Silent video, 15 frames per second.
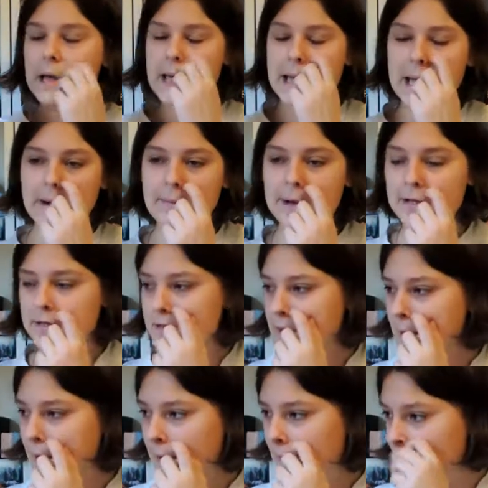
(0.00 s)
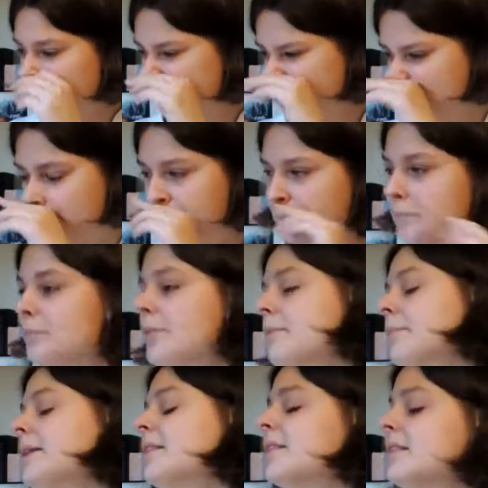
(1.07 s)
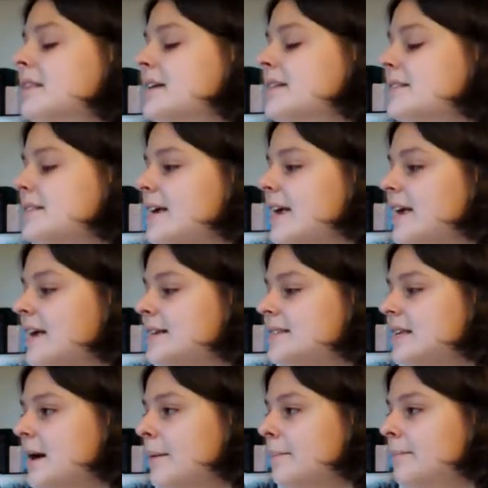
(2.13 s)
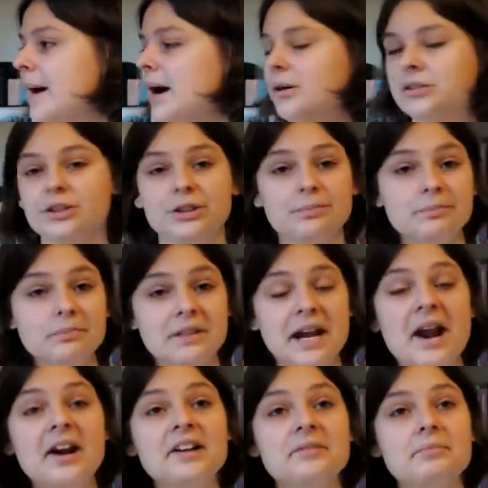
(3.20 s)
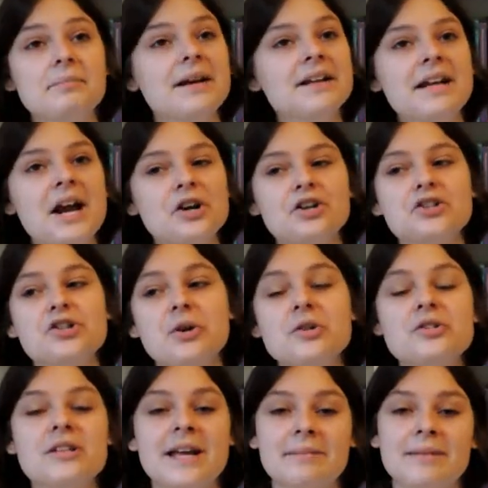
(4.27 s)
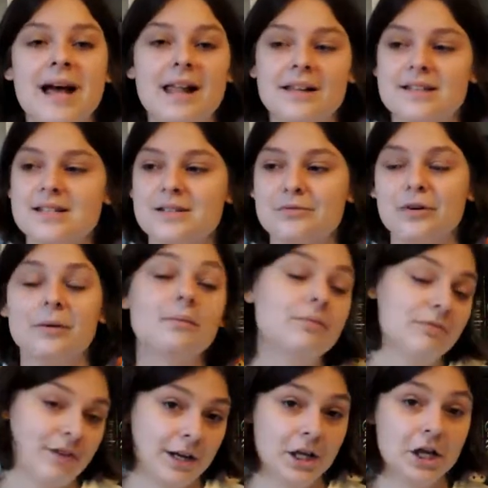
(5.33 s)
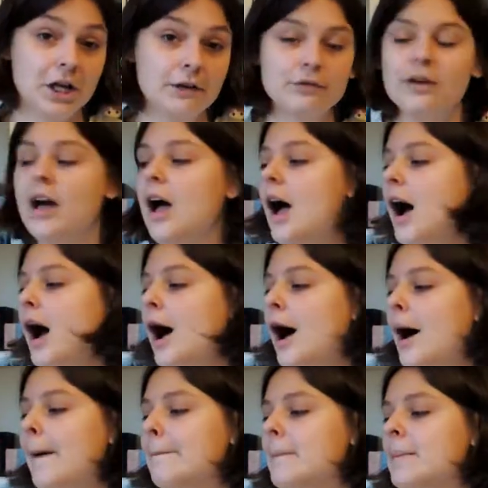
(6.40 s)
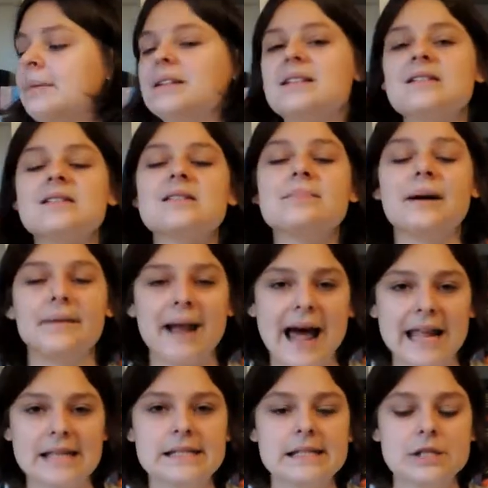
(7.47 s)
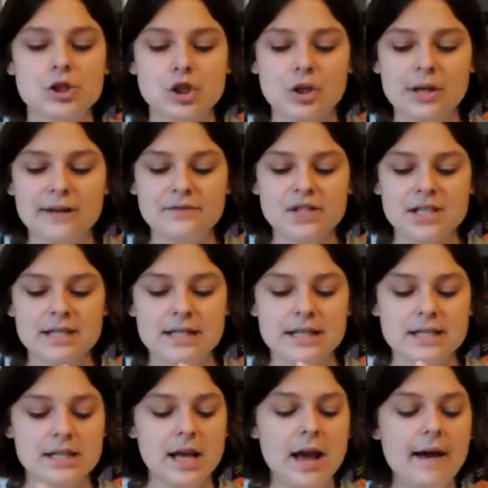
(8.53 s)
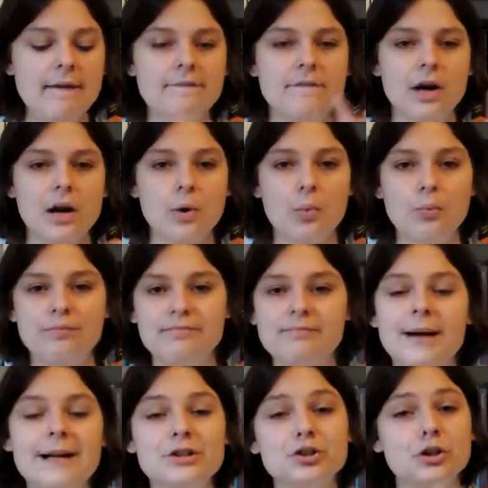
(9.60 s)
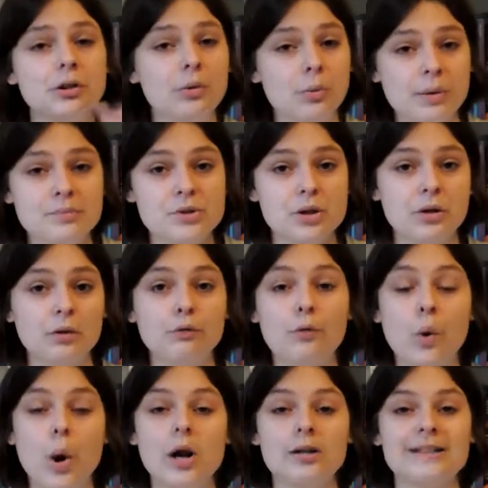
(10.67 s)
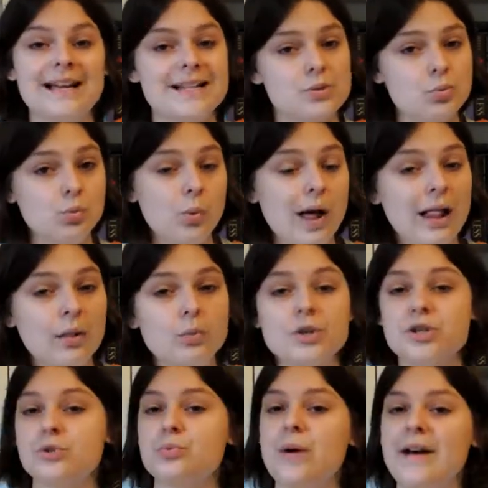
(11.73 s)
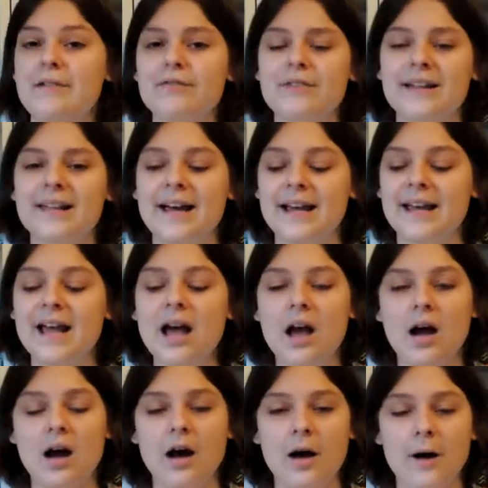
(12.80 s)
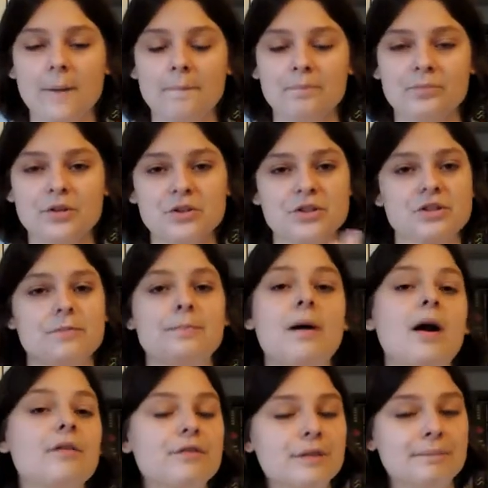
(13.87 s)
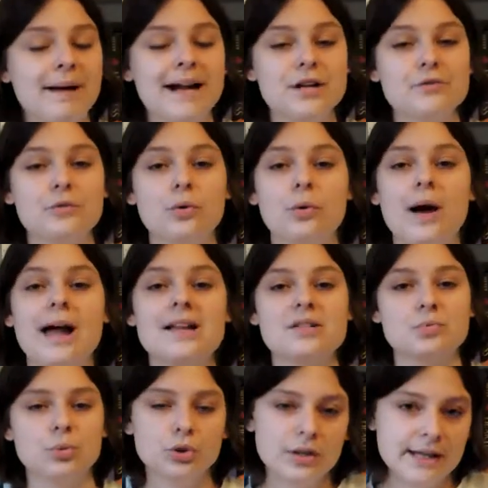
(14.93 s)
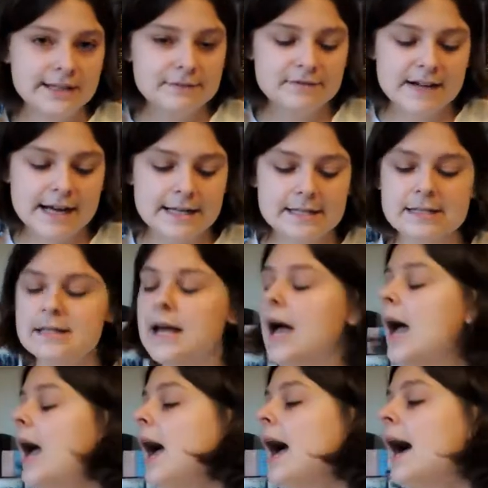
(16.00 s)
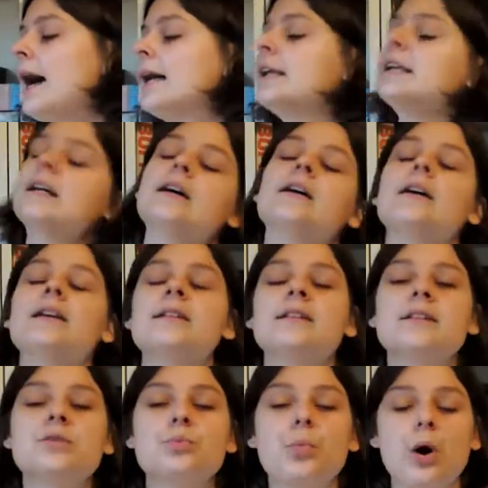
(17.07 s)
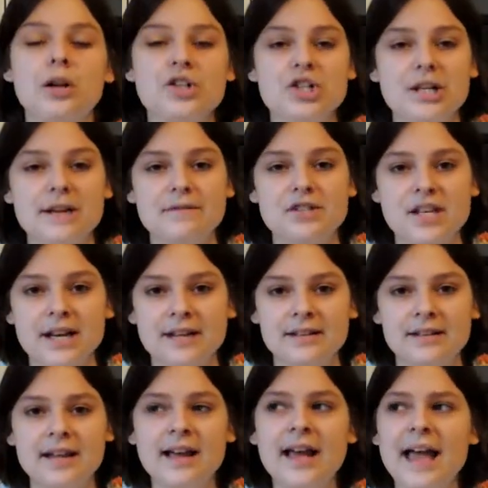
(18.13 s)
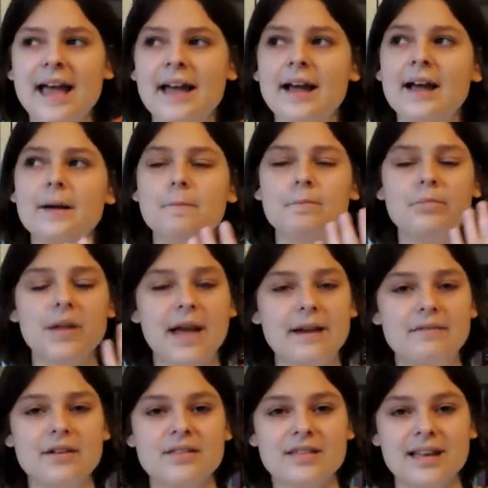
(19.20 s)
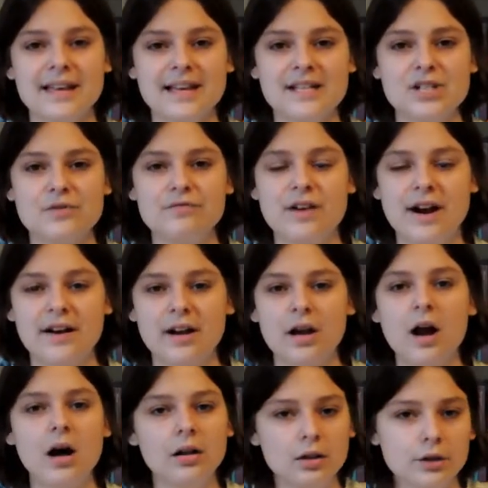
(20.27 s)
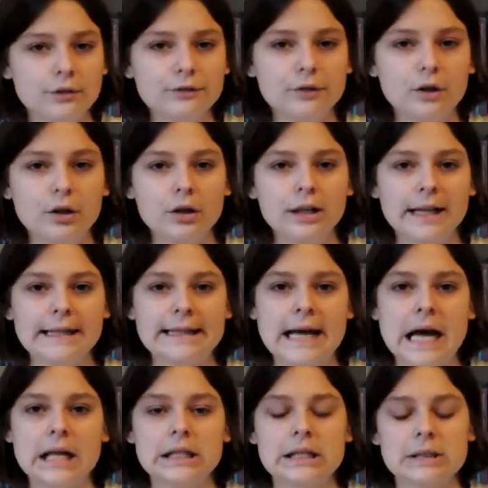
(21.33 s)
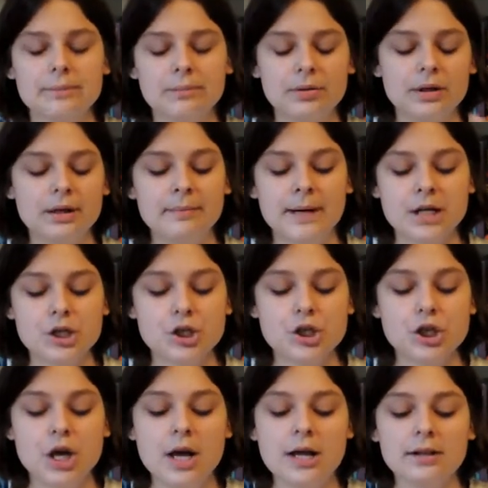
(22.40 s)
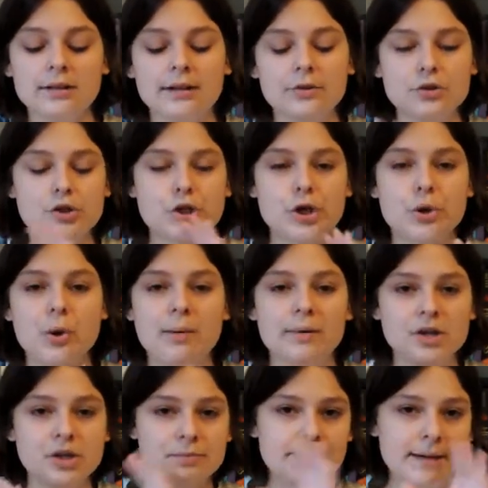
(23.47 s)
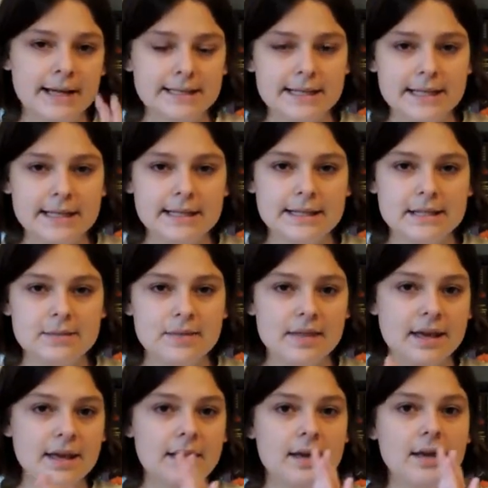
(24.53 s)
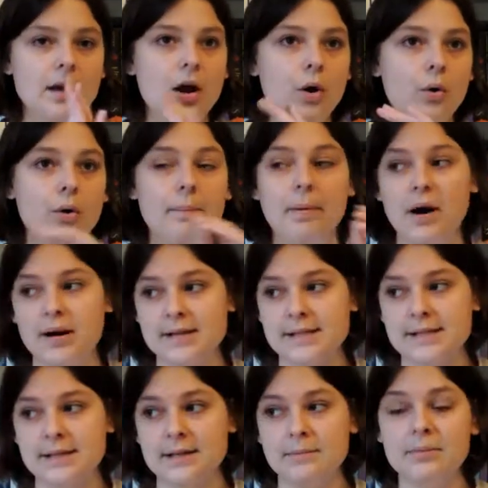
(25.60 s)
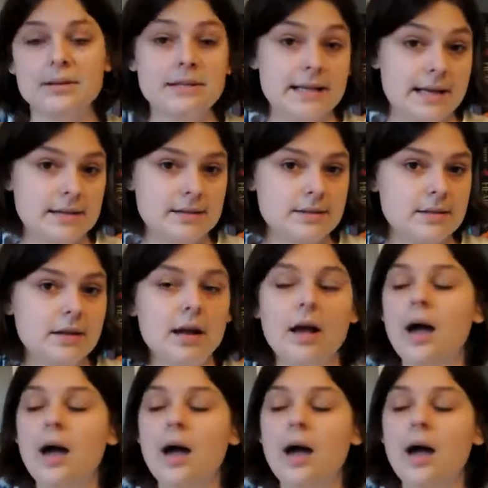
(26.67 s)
Anyways, but this is about the main character is also named Alice, funny enough. But this is about Alice, and she lives in this very magical and whimsical world as well, which is why I feel like this is a perfect match for Alice in Wonderland fans. And in this world she lives in, everything is very colorful, and that pretty much tells you how much magic this thing or person possesses.